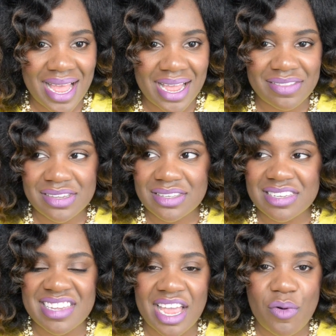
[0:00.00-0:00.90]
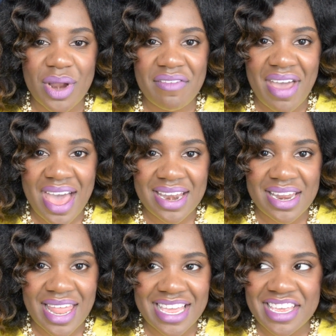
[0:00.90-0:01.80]
Like, this is the second one I've had
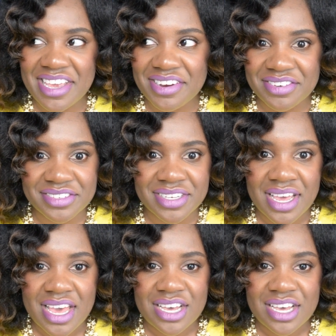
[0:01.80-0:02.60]
in like years,